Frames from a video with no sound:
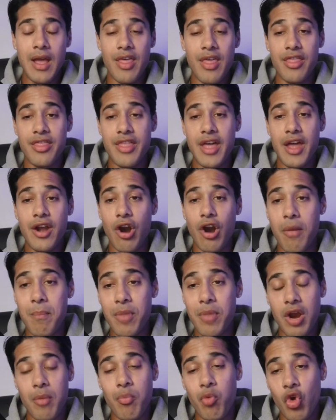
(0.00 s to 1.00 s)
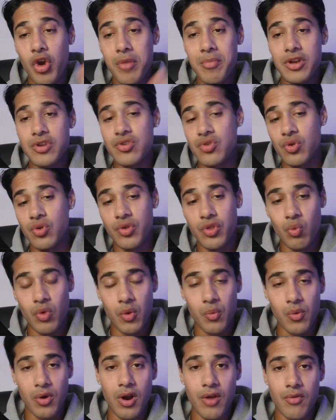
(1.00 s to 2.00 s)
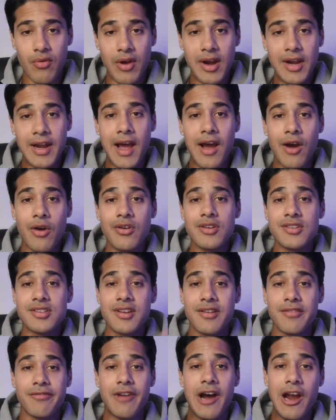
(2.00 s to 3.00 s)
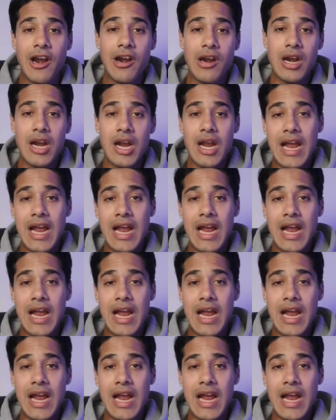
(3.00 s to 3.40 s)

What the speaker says: then our book appointment tool, the one we're on right now, is going to fire,